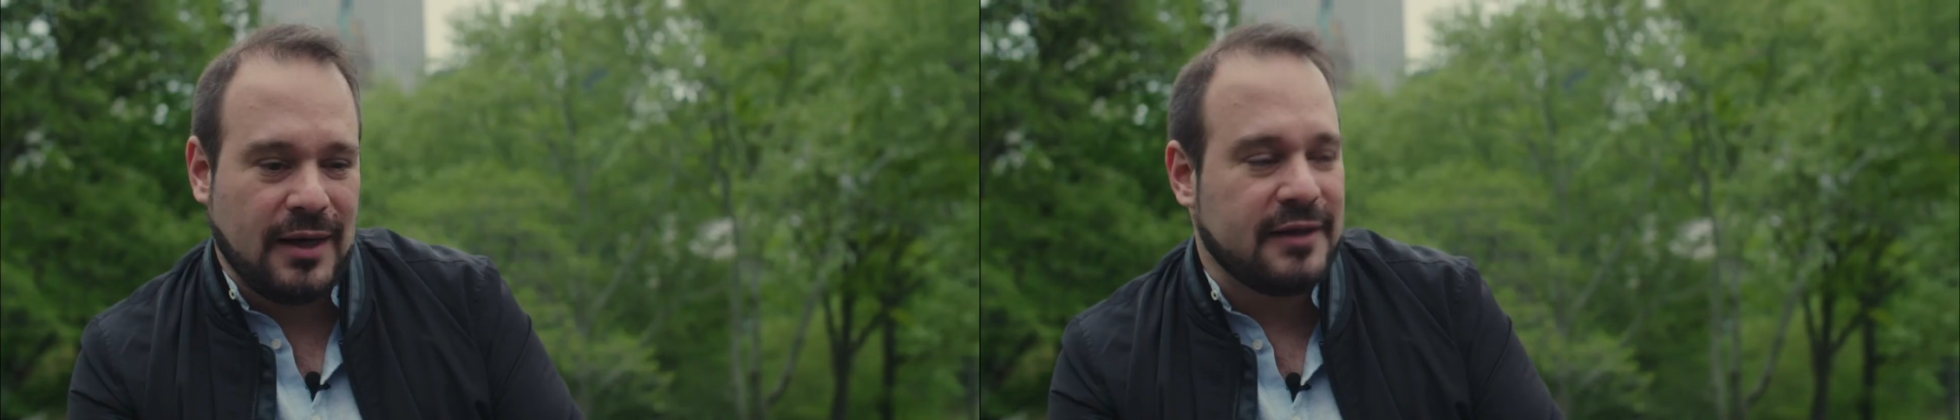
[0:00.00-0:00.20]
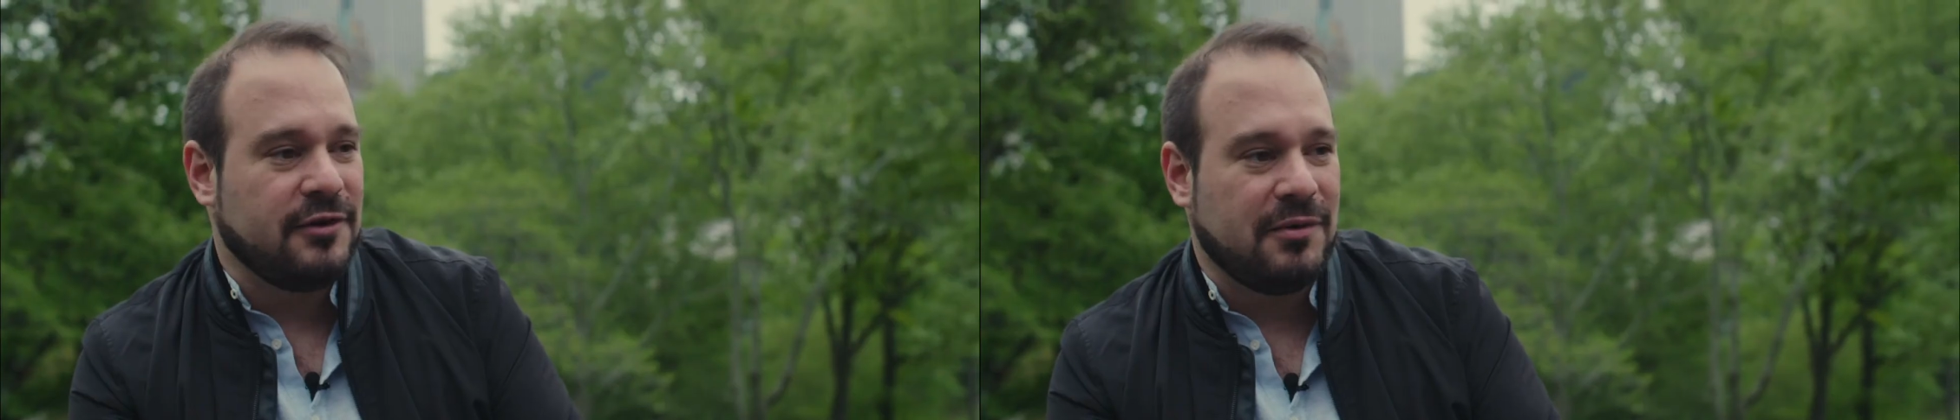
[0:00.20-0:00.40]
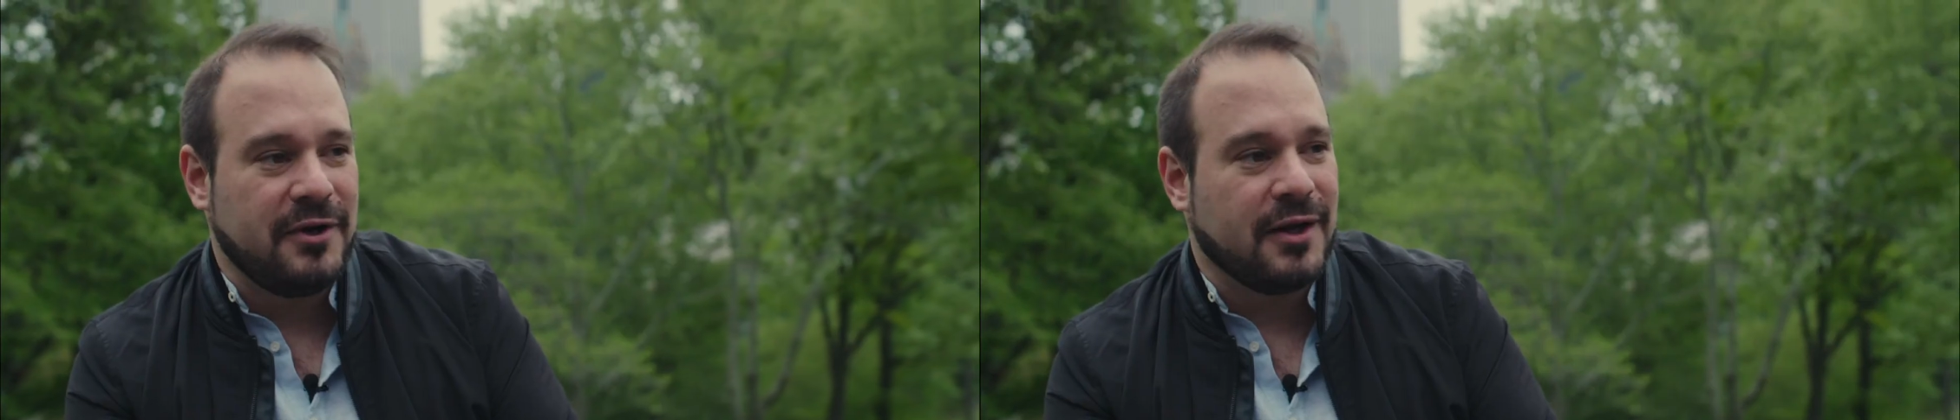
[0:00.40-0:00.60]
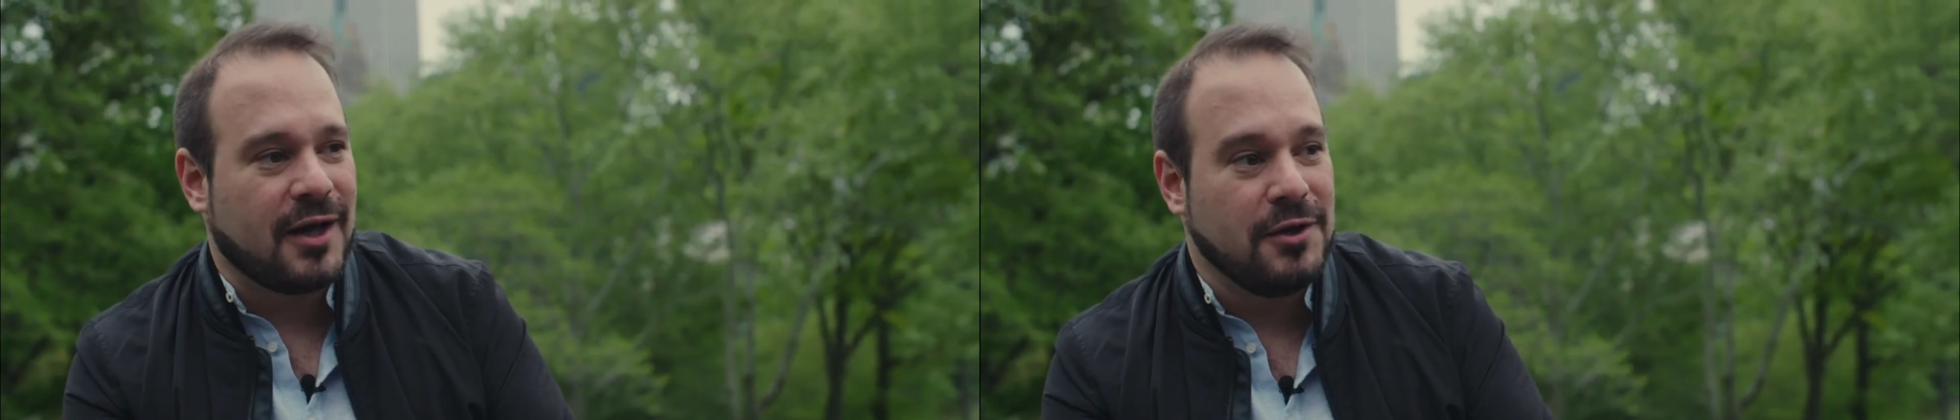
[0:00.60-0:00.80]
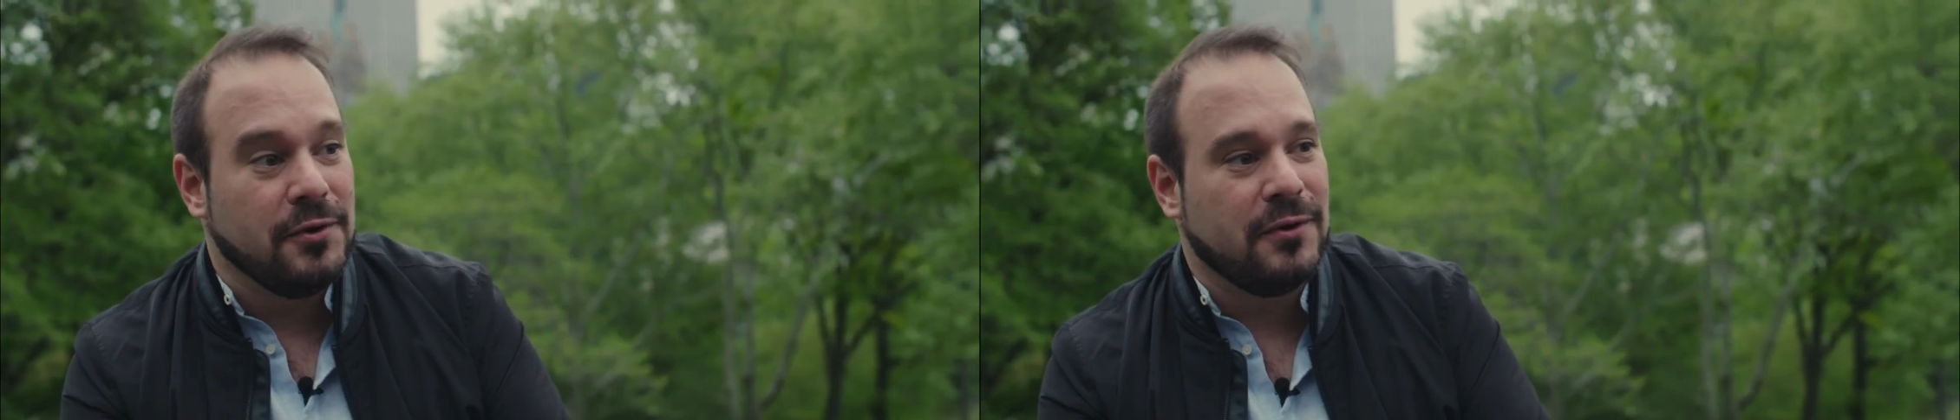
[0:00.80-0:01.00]
Latin
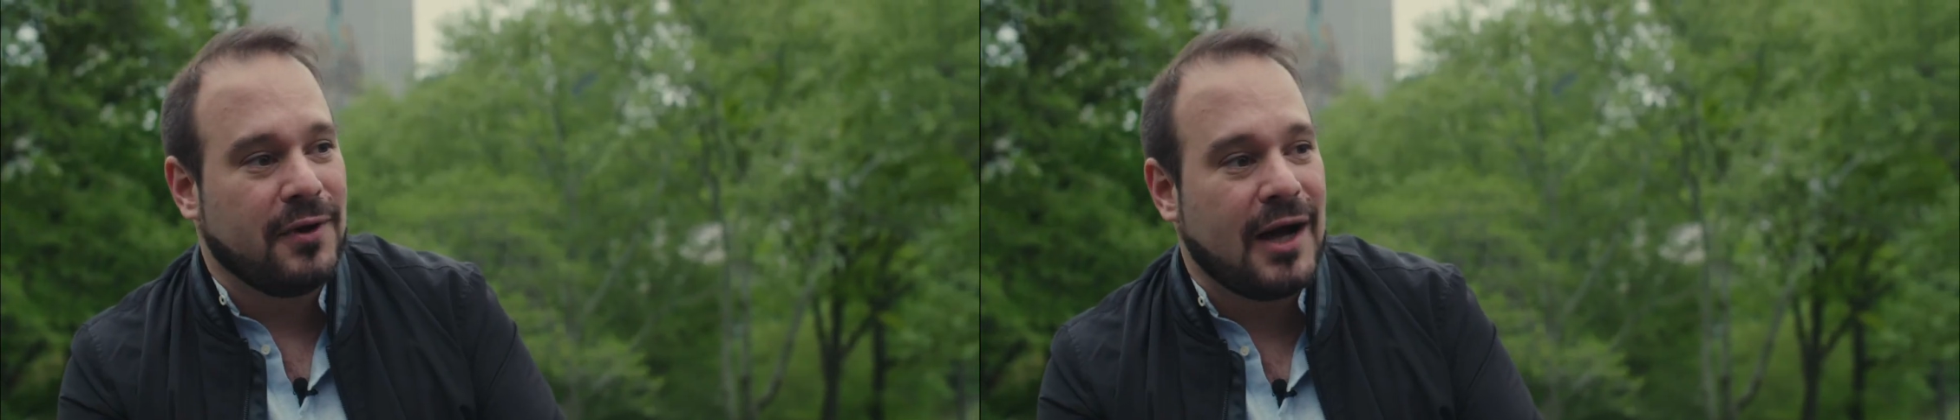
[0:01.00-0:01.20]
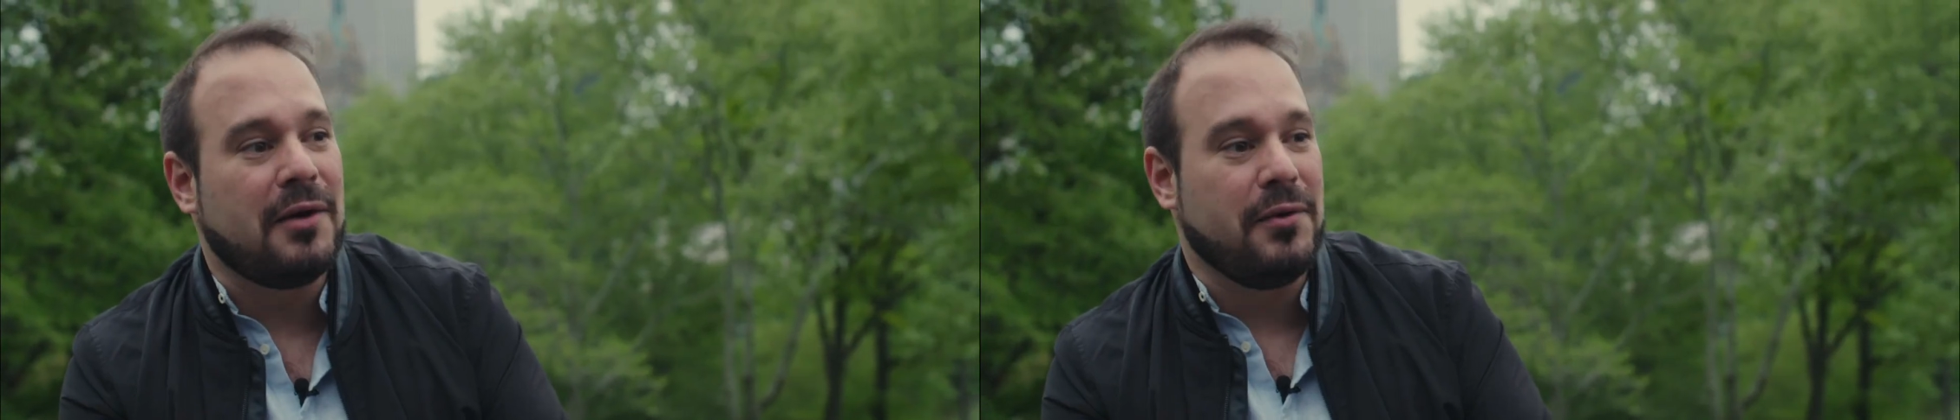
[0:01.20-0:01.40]
America, you don't have